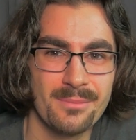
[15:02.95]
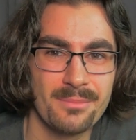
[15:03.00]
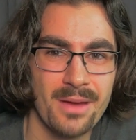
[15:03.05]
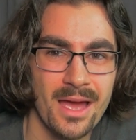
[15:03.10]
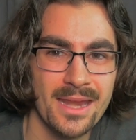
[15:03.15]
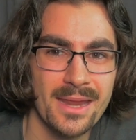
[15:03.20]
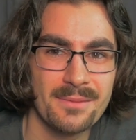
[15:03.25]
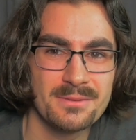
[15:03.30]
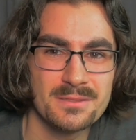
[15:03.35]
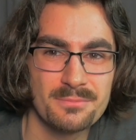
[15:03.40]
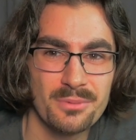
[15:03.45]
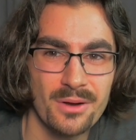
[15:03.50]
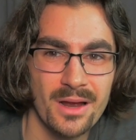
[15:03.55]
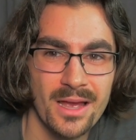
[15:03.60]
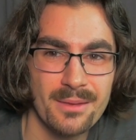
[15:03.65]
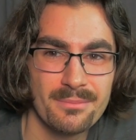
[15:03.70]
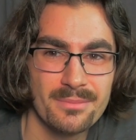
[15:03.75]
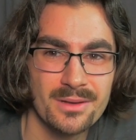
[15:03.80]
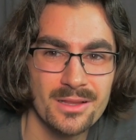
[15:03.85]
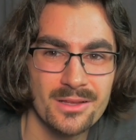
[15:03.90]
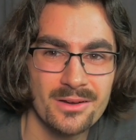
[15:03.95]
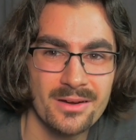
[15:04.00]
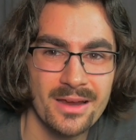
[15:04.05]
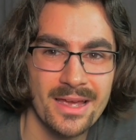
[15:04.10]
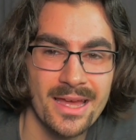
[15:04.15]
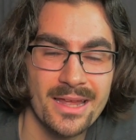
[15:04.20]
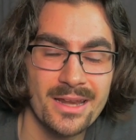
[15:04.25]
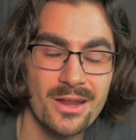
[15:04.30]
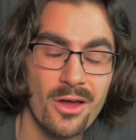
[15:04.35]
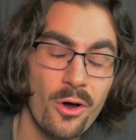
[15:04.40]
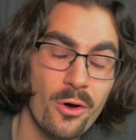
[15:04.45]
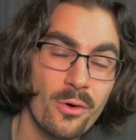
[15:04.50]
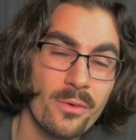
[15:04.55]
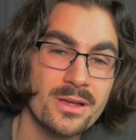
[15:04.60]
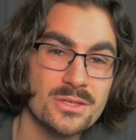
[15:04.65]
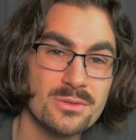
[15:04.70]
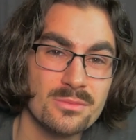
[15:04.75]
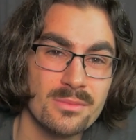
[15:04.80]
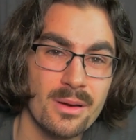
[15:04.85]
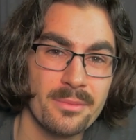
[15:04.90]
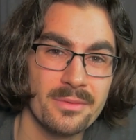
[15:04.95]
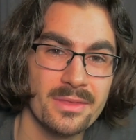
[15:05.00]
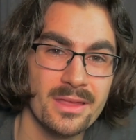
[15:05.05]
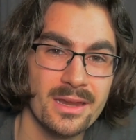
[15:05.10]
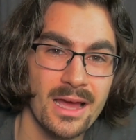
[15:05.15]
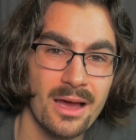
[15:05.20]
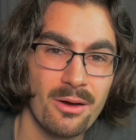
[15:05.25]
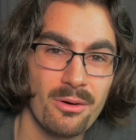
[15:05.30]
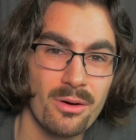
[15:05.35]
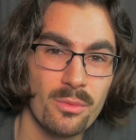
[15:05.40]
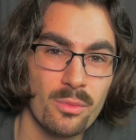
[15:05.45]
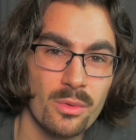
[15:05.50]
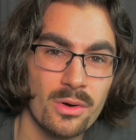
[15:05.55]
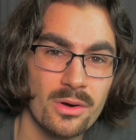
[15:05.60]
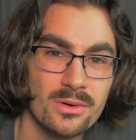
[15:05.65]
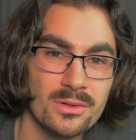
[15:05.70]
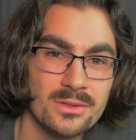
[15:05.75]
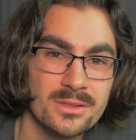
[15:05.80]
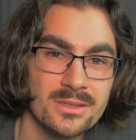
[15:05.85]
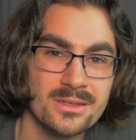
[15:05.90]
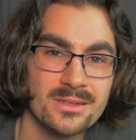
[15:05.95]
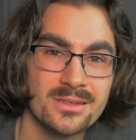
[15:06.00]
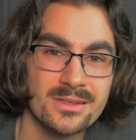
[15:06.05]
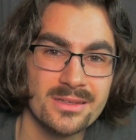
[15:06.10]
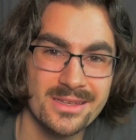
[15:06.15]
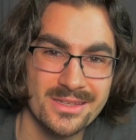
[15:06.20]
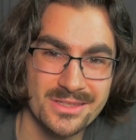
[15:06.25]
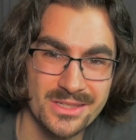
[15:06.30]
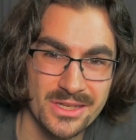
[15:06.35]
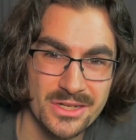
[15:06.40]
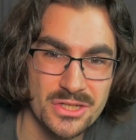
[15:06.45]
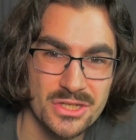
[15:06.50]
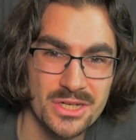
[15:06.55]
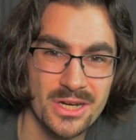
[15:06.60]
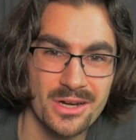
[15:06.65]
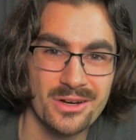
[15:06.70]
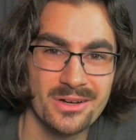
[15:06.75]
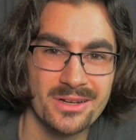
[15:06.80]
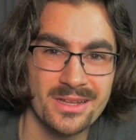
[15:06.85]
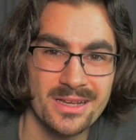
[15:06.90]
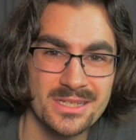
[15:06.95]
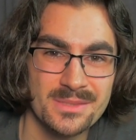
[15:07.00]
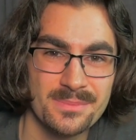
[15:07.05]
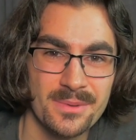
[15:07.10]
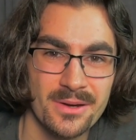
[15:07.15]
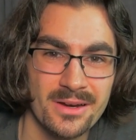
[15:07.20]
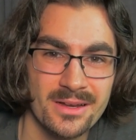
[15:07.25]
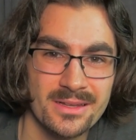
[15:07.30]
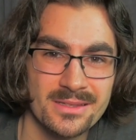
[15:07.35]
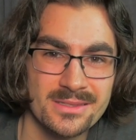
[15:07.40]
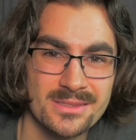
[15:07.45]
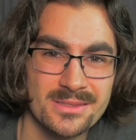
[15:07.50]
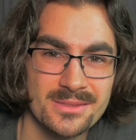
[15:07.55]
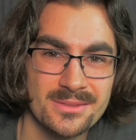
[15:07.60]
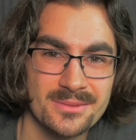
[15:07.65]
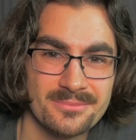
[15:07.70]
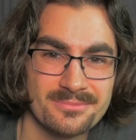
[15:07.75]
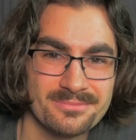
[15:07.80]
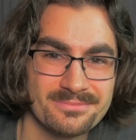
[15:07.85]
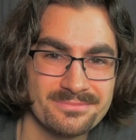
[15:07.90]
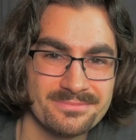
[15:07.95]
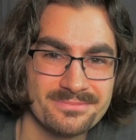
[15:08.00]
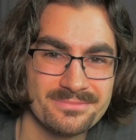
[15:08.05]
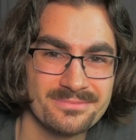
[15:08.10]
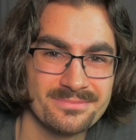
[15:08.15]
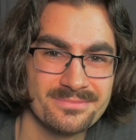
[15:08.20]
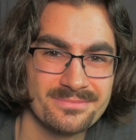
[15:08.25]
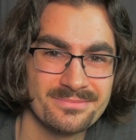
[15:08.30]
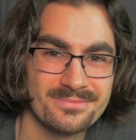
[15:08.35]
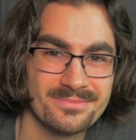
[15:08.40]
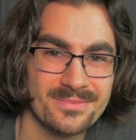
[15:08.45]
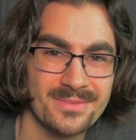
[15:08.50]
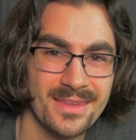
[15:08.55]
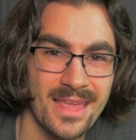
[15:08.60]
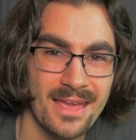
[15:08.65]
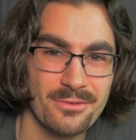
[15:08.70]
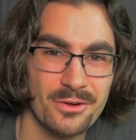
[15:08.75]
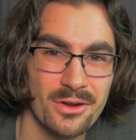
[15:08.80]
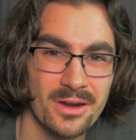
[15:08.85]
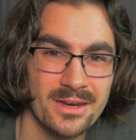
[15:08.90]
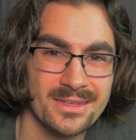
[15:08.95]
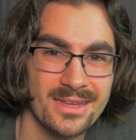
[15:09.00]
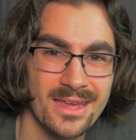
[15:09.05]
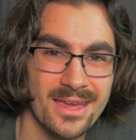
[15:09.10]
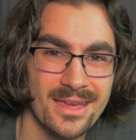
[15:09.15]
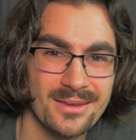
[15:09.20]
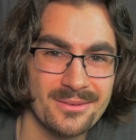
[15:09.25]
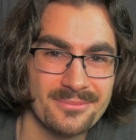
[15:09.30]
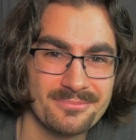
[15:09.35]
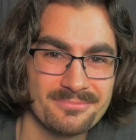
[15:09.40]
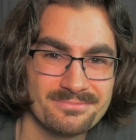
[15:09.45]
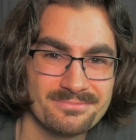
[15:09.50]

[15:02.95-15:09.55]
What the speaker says: My name is Brian Miller, and always remember that our world is a shared experience. Have a great day.